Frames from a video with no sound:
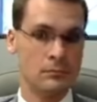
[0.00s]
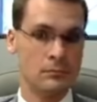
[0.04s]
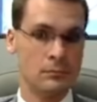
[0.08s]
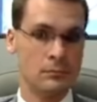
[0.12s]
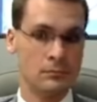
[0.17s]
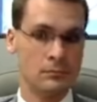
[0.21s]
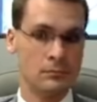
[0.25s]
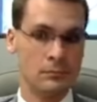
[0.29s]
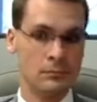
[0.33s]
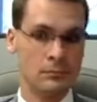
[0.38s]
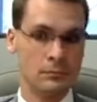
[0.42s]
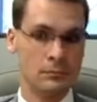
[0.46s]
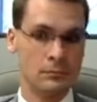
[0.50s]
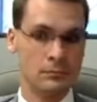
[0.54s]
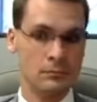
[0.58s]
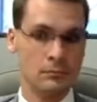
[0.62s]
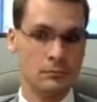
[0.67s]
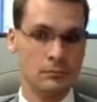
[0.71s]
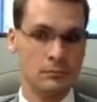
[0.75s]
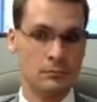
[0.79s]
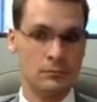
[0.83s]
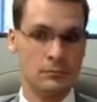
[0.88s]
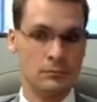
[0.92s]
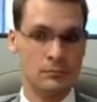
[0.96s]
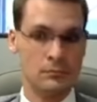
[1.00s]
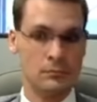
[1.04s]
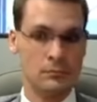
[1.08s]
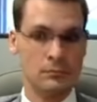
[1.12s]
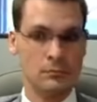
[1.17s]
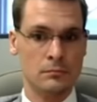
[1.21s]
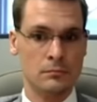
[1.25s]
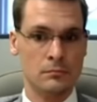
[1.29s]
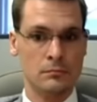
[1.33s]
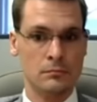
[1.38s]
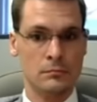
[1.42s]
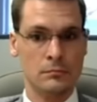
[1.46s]

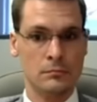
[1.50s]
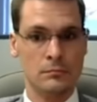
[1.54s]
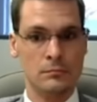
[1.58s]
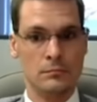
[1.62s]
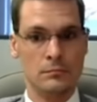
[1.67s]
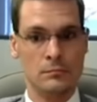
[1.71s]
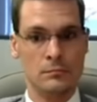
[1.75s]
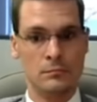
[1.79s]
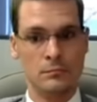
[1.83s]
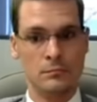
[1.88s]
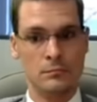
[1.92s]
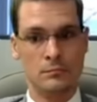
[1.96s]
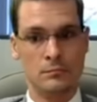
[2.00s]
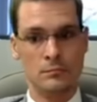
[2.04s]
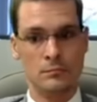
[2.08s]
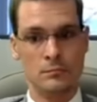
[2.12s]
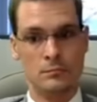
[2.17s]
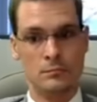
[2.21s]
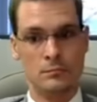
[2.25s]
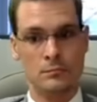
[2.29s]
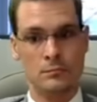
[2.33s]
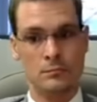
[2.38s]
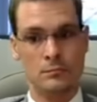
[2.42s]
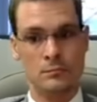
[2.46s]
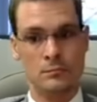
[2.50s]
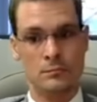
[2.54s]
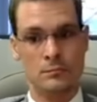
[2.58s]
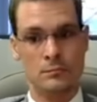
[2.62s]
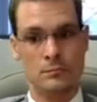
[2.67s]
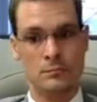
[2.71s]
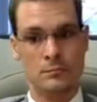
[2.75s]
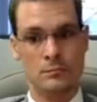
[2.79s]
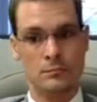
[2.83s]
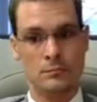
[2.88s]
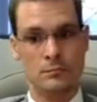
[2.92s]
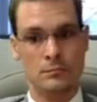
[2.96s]

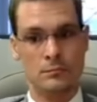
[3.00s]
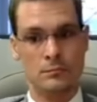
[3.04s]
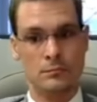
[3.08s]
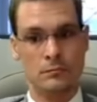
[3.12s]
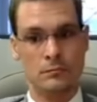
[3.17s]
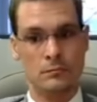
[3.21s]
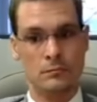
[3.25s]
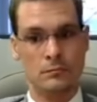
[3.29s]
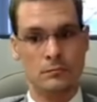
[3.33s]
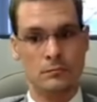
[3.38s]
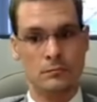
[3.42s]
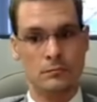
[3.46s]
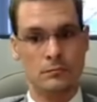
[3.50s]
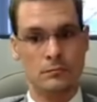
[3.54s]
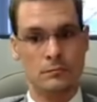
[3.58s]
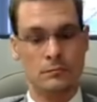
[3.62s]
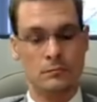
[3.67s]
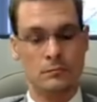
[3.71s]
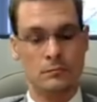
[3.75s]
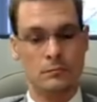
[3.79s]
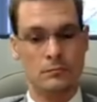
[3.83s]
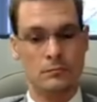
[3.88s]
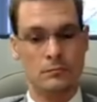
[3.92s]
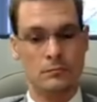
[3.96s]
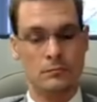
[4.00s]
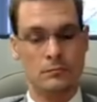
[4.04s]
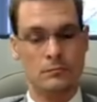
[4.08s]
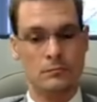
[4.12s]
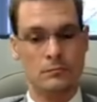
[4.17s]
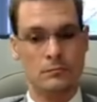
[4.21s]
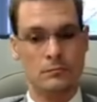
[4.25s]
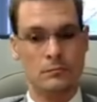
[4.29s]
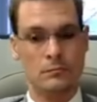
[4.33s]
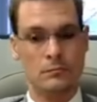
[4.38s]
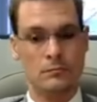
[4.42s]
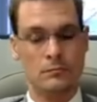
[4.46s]

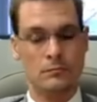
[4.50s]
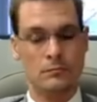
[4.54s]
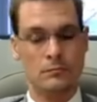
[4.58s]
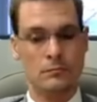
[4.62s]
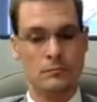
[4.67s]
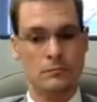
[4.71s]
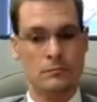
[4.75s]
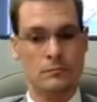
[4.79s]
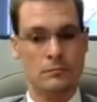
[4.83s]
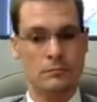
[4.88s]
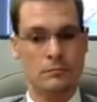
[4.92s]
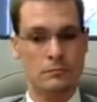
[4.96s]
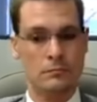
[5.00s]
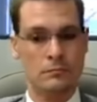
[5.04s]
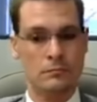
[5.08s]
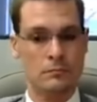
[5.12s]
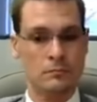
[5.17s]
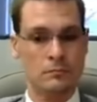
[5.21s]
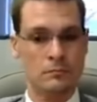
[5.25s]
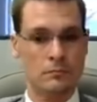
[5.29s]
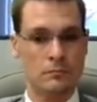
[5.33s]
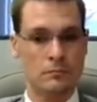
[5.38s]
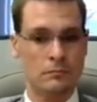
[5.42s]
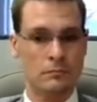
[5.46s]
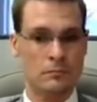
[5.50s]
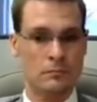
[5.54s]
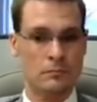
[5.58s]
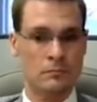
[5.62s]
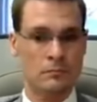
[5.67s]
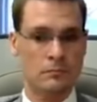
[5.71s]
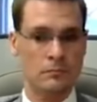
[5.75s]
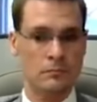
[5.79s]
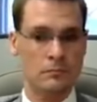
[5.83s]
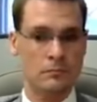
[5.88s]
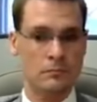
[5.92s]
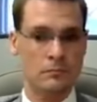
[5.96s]

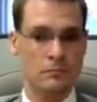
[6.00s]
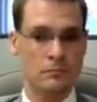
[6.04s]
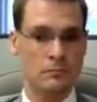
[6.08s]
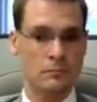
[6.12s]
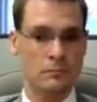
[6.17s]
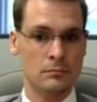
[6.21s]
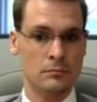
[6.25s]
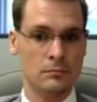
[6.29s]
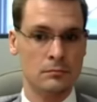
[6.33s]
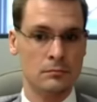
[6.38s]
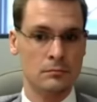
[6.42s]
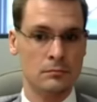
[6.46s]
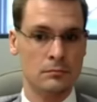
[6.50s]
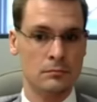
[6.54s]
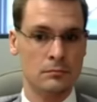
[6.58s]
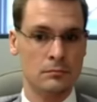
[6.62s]
[no speech]